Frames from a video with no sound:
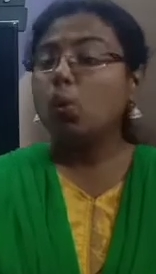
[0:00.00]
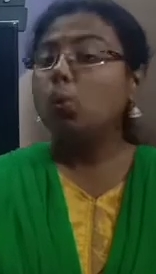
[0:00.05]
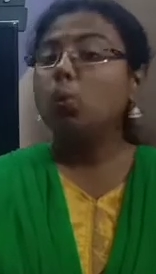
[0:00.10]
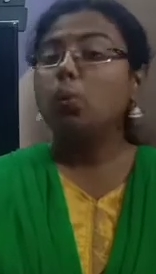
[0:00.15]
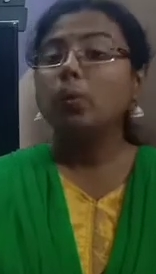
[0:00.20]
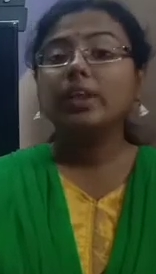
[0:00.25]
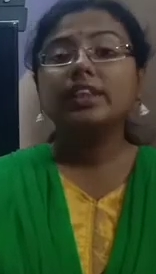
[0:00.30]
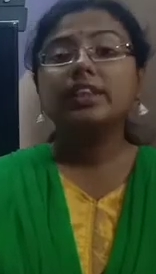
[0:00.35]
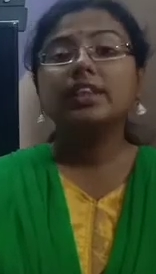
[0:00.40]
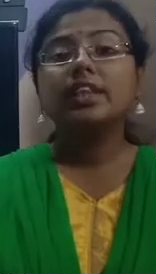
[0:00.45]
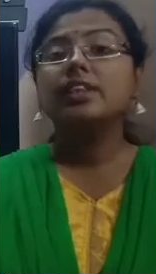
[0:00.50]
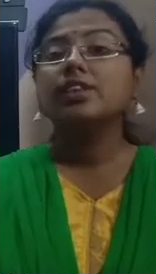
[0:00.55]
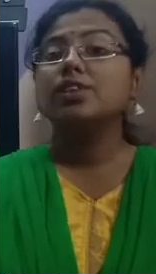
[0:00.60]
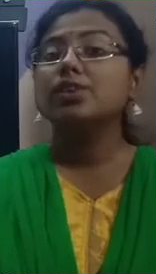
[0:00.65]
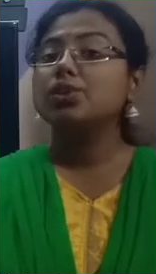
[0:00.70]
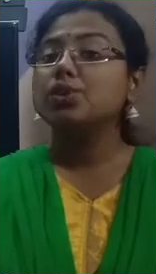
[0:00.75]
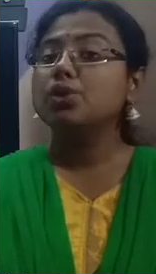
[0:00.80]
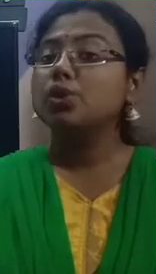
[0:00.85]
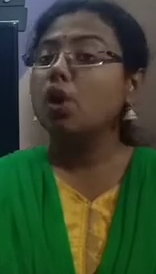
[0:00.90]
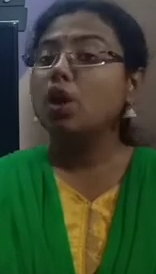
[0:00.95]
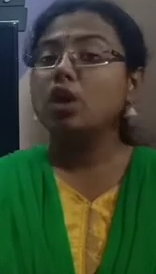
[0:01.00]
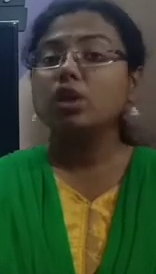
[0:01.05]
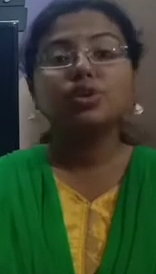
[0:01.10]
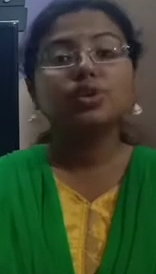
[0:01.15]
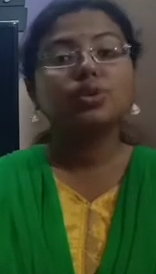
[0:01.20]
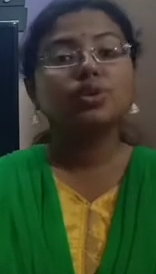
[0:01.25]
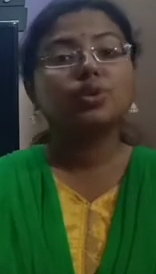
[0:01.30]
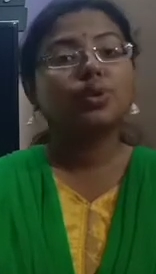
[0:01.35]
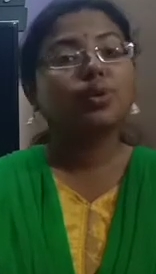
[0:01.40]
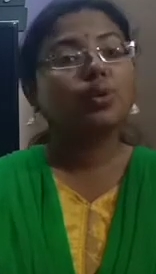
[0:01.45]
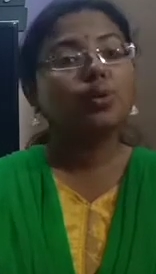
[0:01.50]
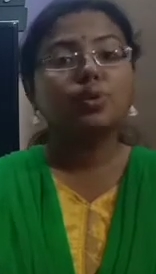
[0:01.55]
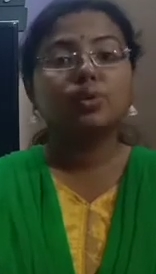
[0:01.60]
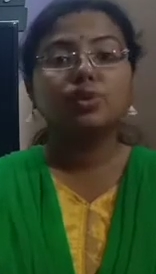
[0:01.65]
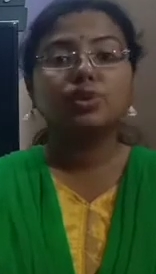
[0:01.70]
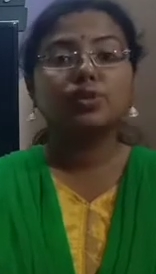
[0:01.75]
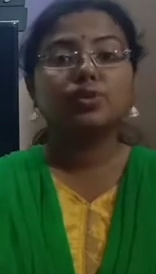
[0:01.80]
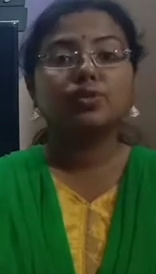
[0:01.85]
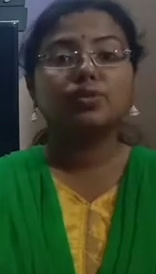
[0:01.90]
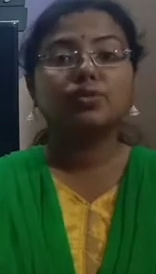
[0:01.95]
which is not
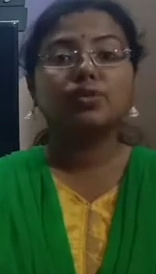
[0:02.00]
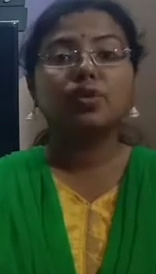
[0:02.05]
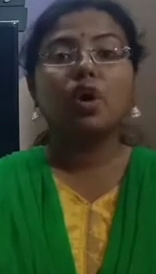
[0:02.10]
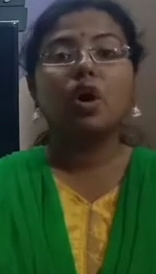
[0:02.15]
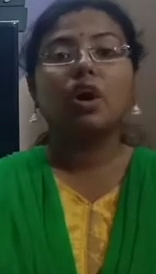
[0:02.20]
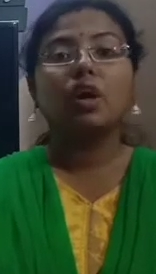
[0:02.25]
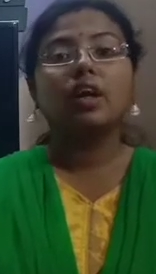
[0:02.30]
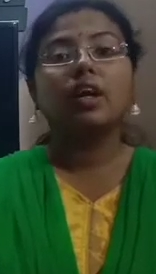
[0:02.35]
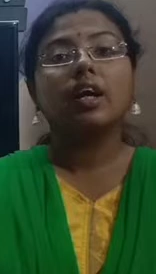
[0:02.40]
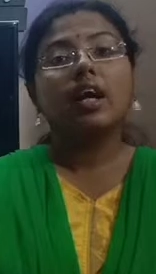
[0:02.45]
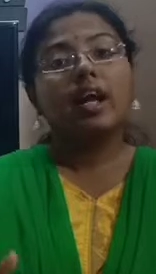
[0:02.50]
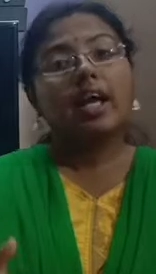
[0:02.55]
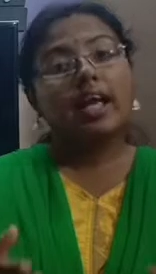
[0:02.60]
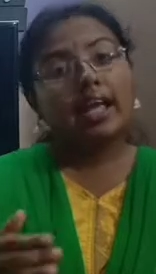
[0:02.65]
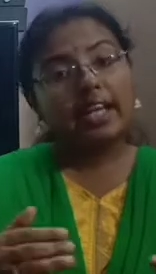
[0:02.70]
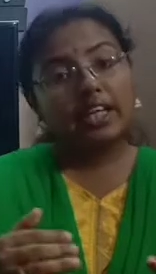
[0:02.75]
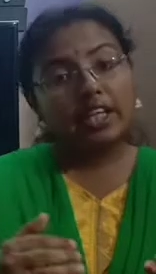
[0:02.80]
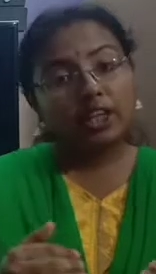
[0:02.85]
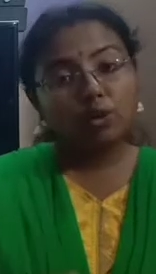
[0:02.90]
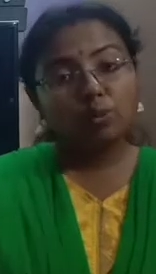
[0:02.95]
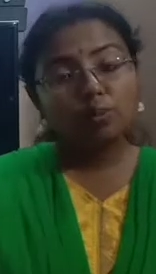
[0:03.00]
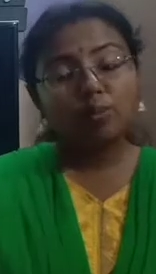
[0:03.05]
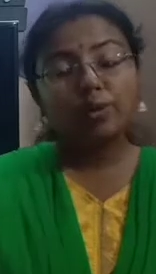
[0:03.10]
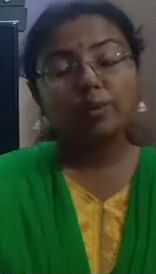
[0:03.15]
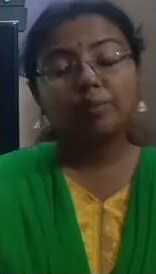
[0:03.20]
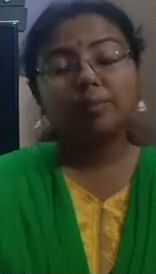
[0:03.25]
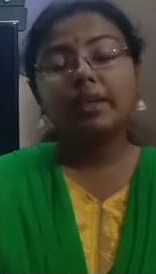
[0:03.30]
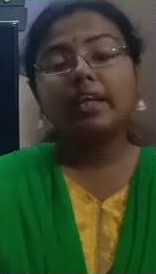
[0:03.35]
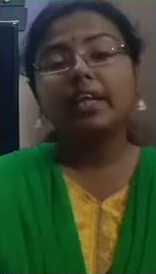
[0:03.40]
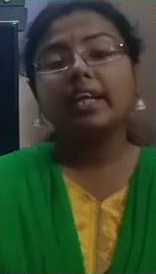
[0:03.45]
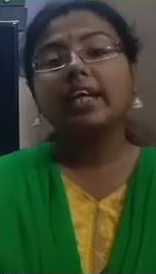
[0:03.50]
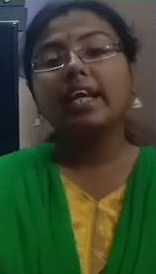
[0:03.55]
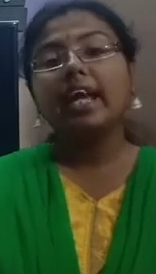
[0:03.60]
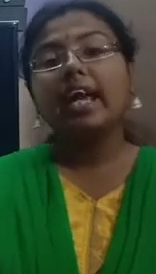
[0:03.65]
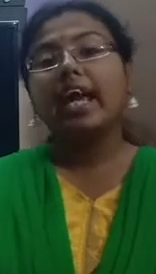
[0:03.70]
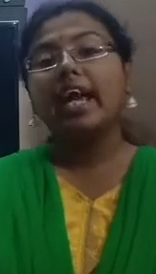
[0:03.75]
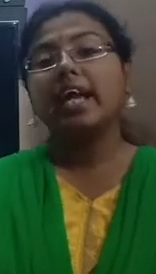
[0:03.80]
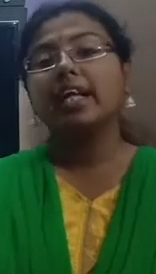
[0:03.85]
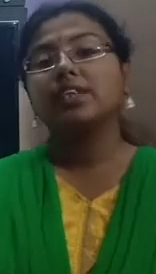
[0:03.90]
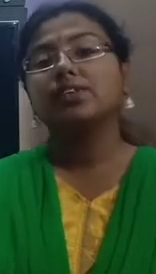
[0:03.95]
good for human being
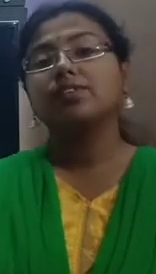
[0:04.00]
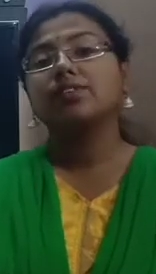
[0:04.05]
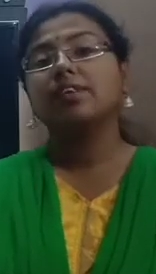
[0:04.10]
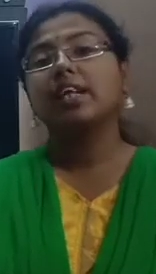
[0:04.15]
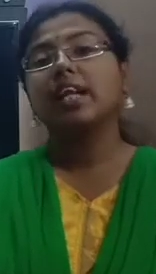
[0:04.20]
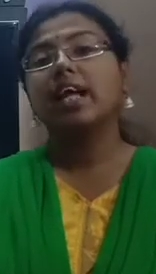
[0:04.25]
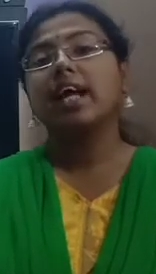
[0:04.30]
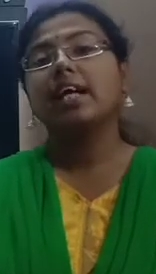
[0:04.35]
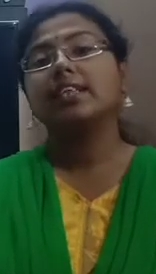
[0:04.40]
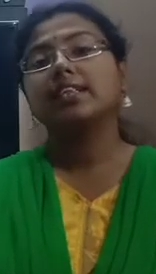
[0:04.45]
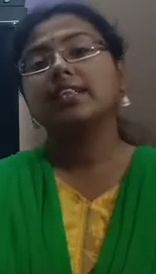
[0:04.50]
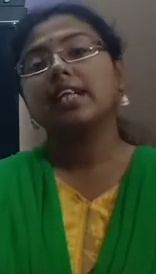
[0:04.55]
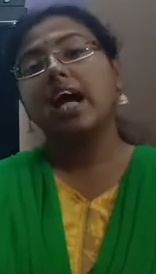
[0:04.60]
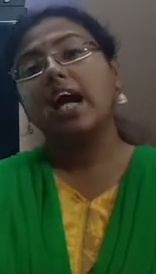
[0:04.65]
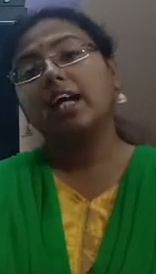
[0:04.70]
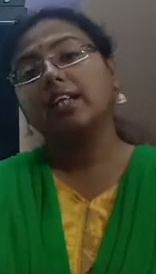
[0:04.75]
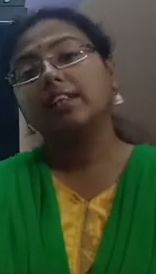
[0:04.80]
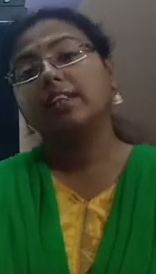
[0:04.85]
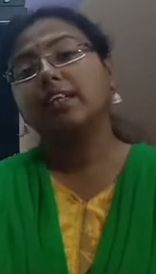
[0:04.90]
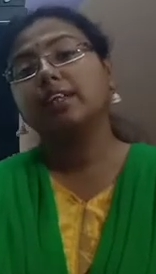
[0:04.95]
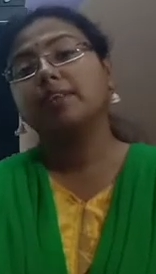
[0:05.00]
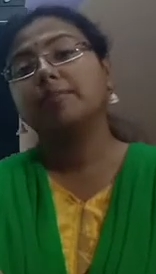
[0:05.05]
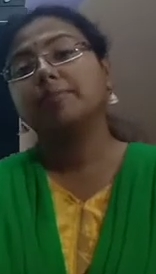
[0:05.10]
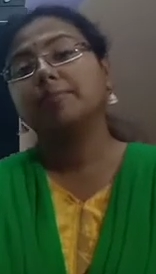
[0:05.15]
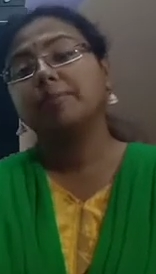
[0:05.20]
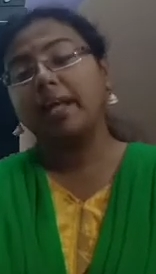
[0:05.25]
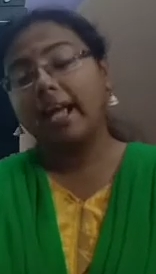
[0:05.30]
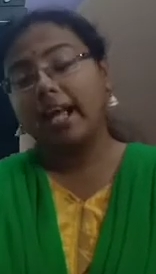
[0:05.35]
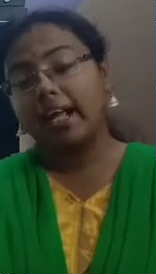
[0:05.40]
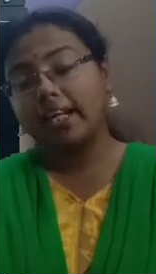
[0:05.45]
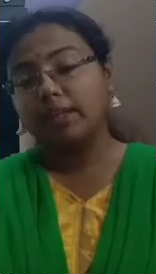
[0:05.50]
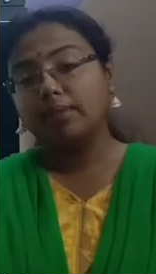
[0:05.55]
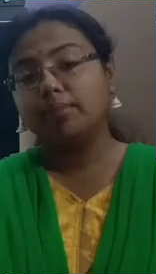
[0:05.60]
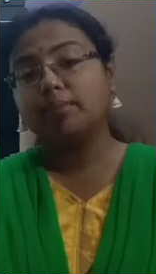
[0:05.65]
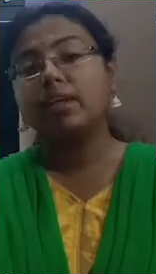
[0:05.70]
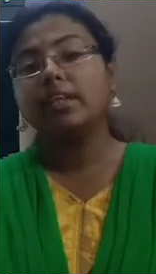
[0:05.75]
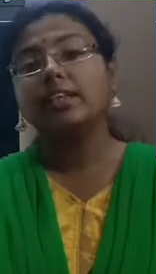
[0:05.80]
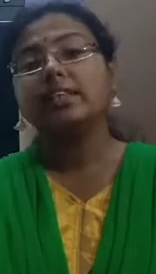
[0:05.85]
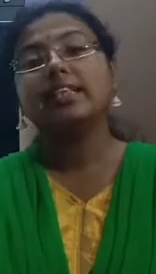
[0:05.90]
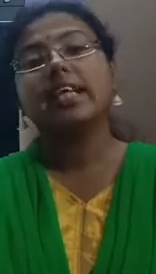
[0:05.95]
as well as other
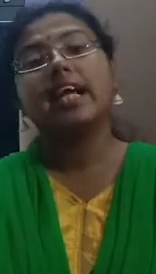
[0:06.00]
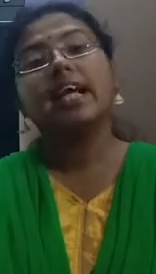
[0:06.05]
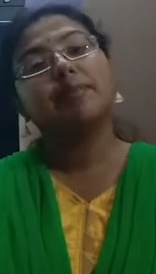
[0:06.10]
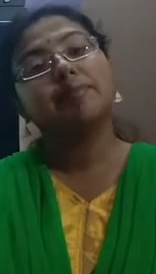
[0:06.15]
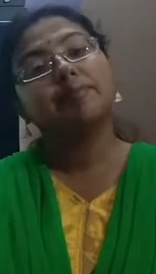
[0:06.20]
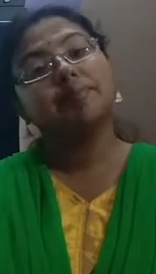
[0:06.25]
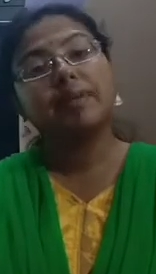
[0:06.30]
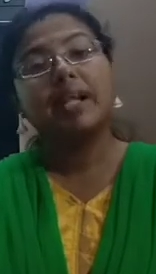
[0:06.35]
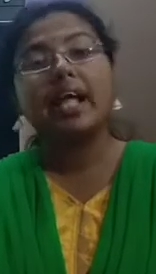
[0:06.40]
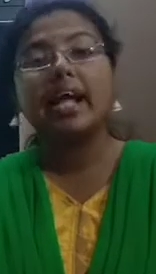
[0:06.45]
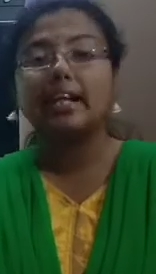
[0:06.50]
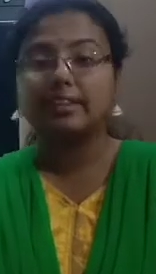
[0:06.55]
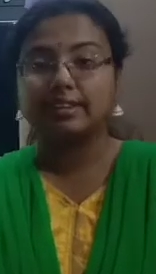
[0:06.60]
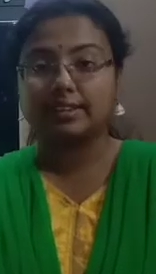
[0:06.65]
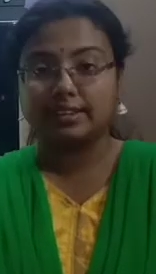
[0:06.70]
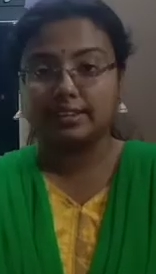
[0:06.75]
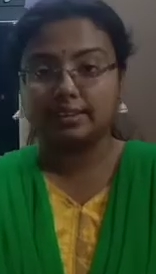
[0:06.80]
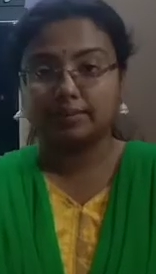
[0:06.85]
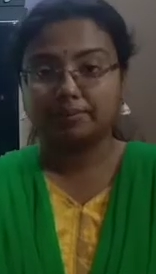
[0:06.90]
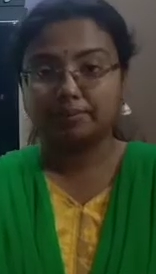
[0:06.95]
animals and plants.